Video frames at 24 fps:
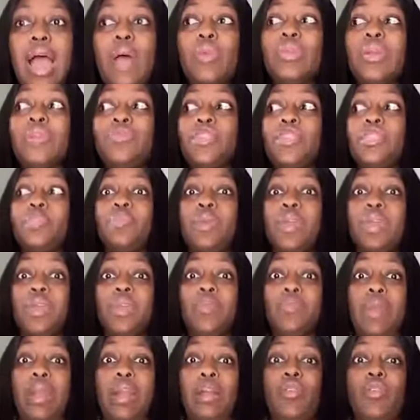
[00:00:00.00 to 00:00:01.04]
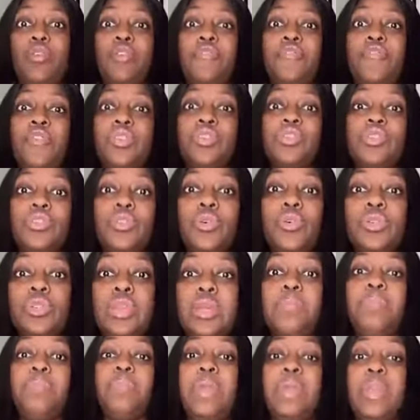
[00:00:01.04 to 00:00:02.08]
I would have just been in my comfort
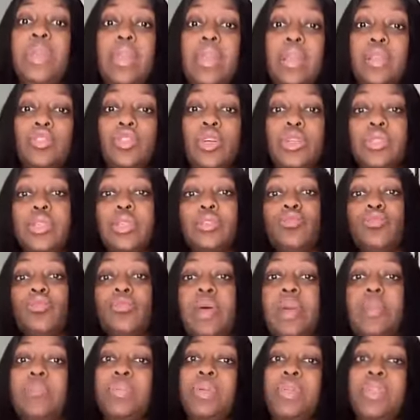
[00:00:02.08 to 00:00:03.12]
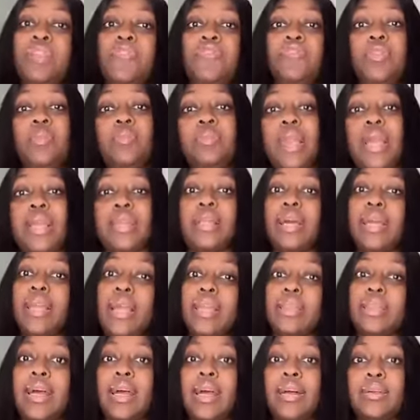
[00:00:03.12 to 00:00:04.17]
zone in Benin, just to do my Benin film like
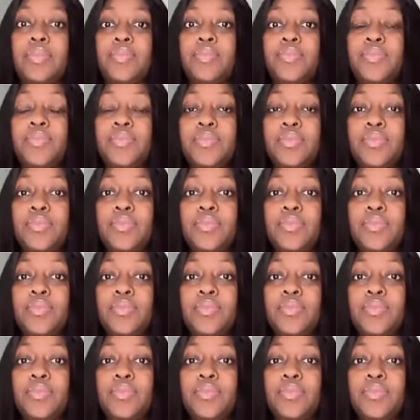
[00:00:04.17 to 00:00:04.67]
that.